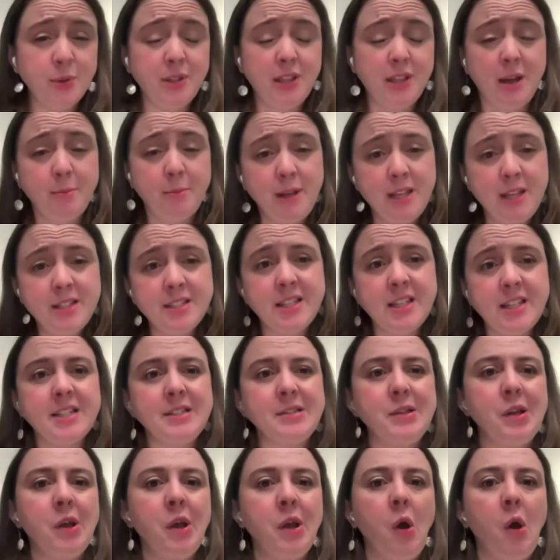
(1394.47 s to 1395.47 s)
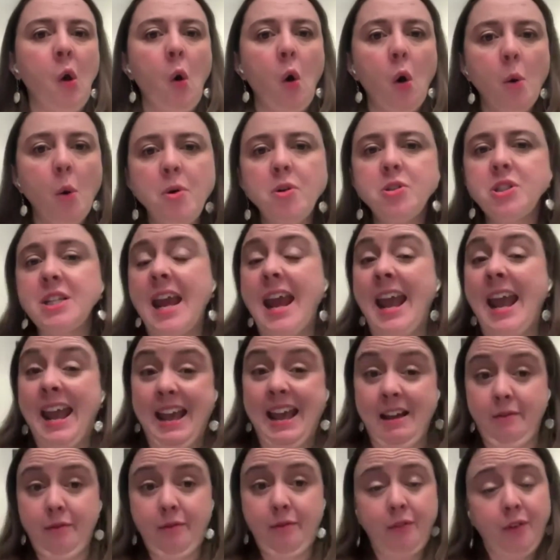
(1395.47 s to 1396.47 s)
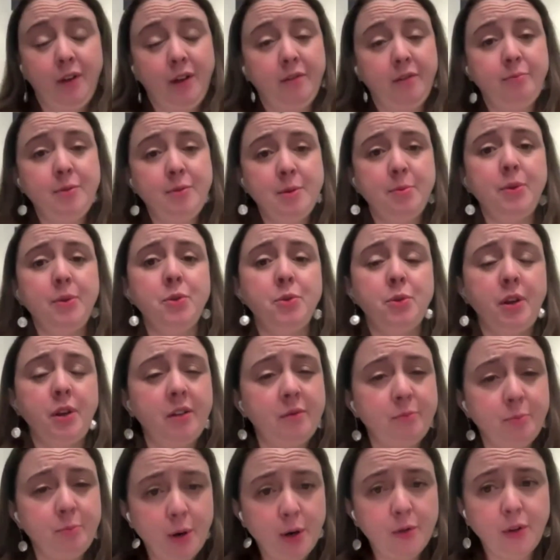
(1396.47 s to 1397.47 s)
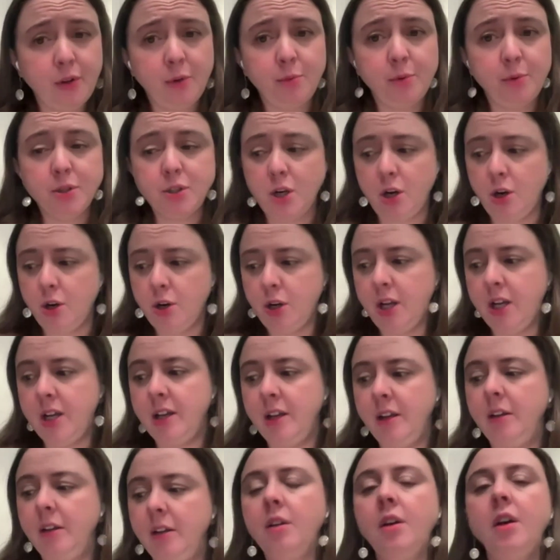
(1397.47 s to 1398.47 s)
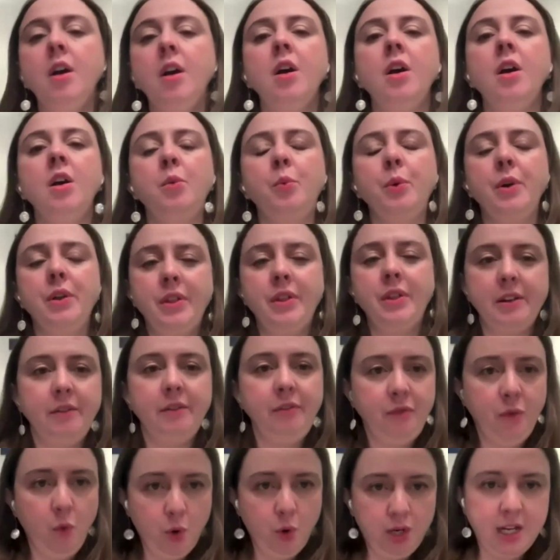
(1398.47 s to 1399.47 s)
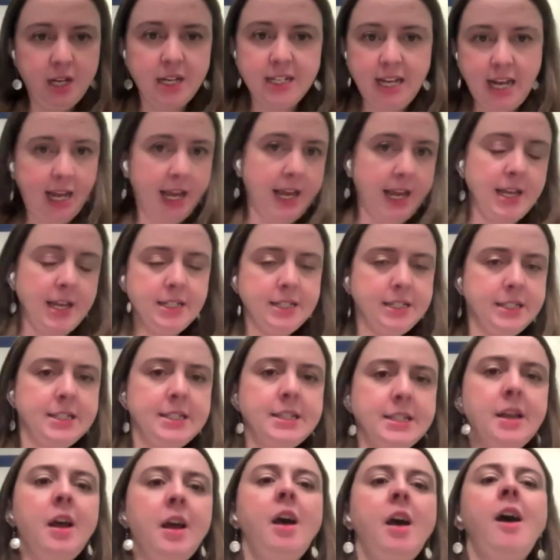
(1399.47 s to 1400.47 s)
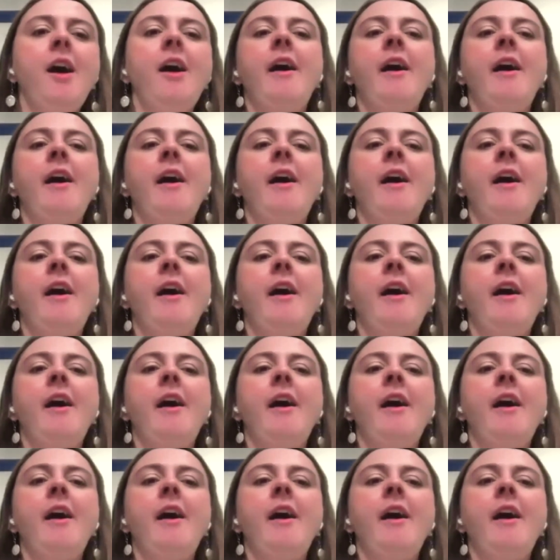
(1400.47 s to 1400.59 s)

So what that means is almost half of people who give birth are returning within 40 days.